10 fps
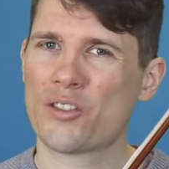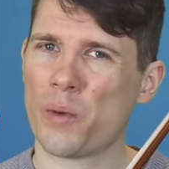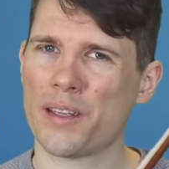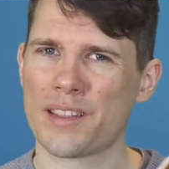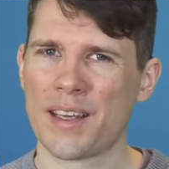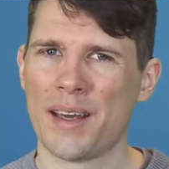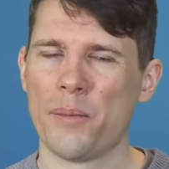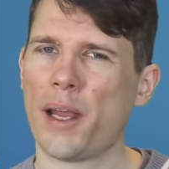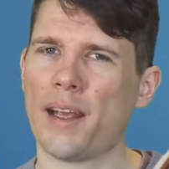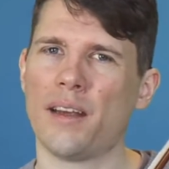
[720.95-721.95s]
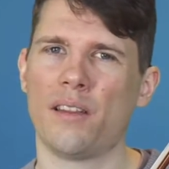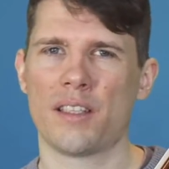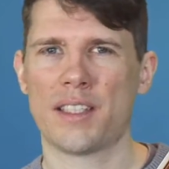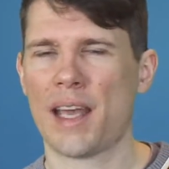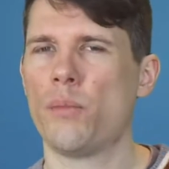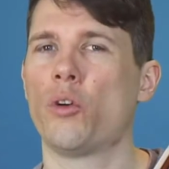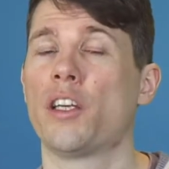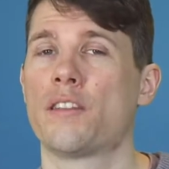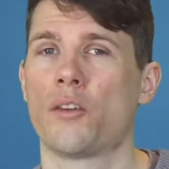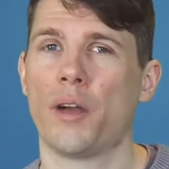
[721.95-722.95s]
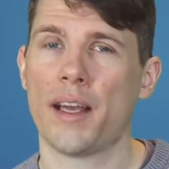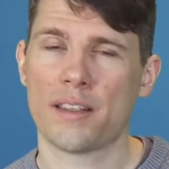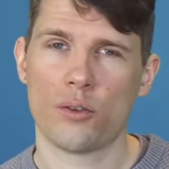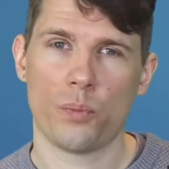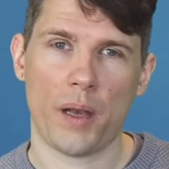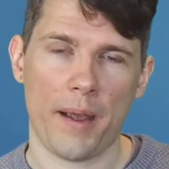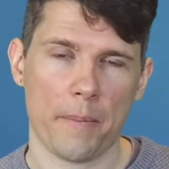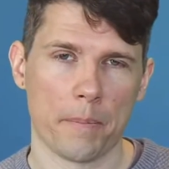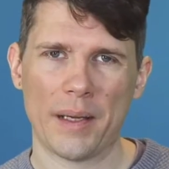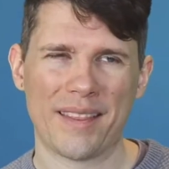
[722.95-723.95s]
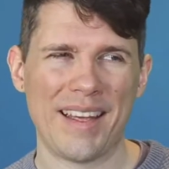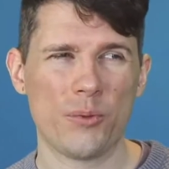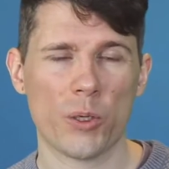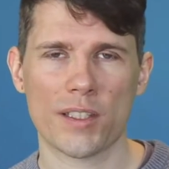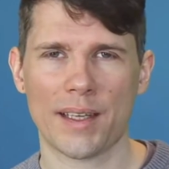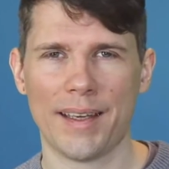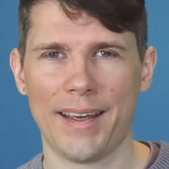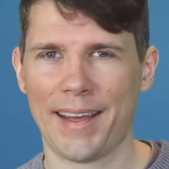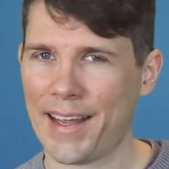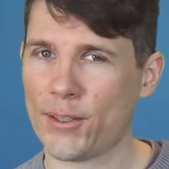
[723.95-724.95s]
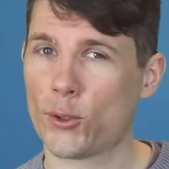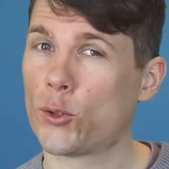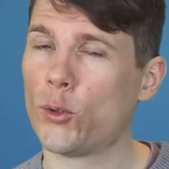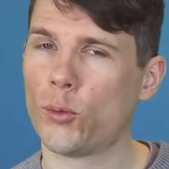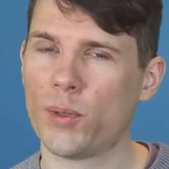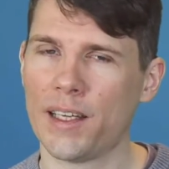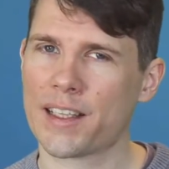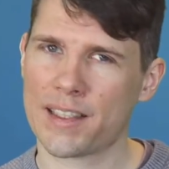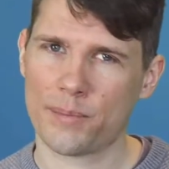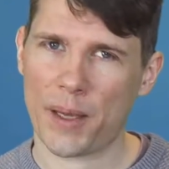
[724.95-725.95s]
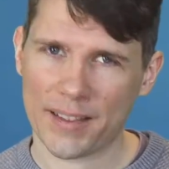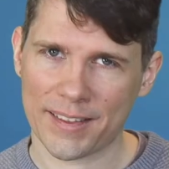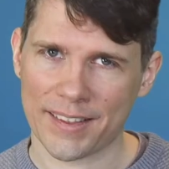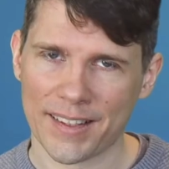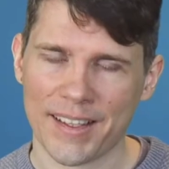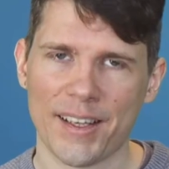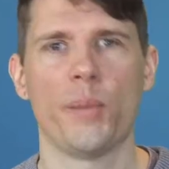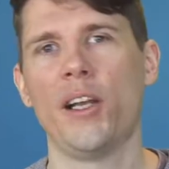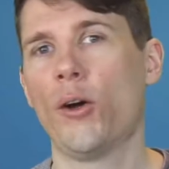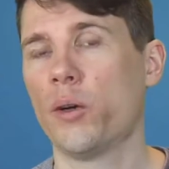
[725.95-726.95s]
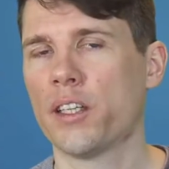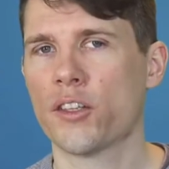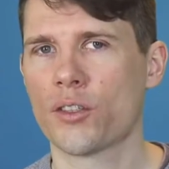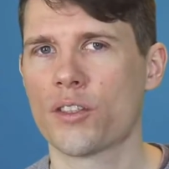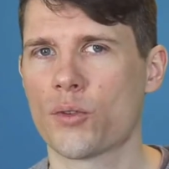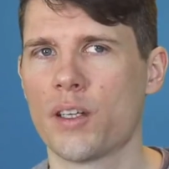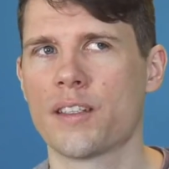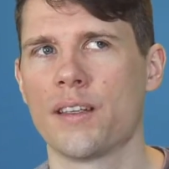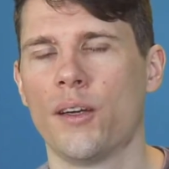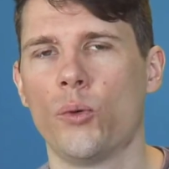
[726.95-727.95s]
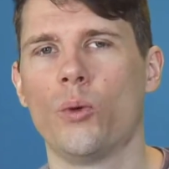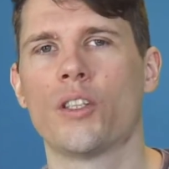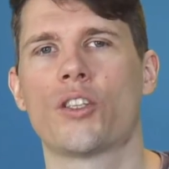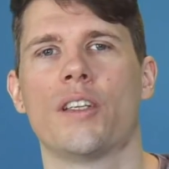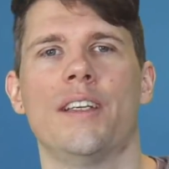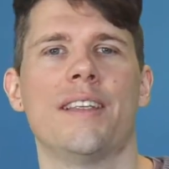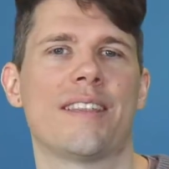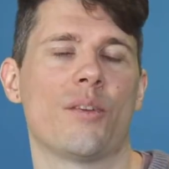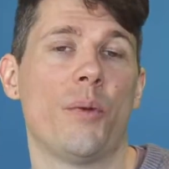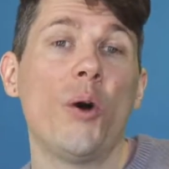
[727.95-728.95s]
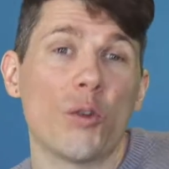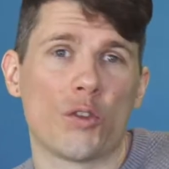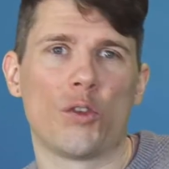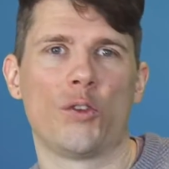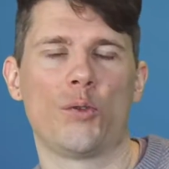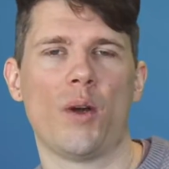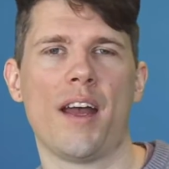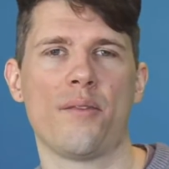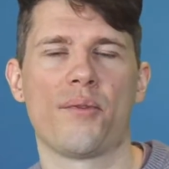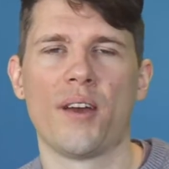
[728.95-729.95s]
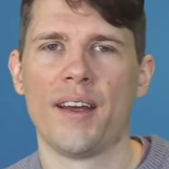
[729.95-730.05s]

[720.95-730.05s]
instruments playing in the same register as you play. But that was again to be expected from a lower tension strings, which is supposed to have